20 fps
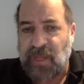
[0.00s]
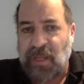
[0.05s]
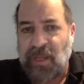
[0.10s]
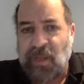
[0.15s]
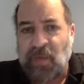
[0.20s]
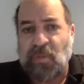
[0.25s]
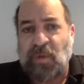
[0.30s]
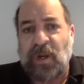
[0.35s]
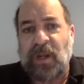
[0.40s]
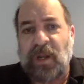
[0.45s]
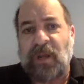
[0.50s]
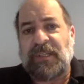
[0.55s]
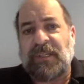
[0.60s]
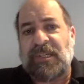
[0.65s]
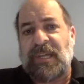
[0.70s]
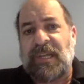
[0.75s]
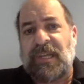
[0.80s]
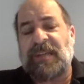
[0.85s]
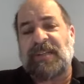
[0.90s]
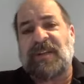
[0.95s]
What I would
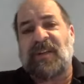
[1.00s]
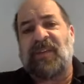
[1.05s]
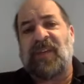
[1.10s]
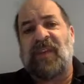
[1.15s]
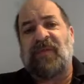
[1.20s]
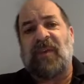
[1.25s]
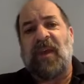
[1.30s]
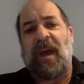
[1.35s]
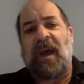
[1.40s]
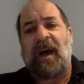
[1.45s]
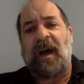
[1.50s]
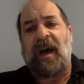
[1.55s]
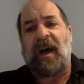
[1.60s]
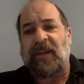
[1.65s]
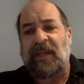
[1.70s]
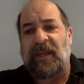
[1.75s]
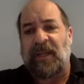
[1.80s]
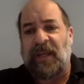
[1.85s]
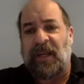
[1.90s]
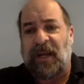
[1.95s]
say is that if you have
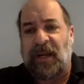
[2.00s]
any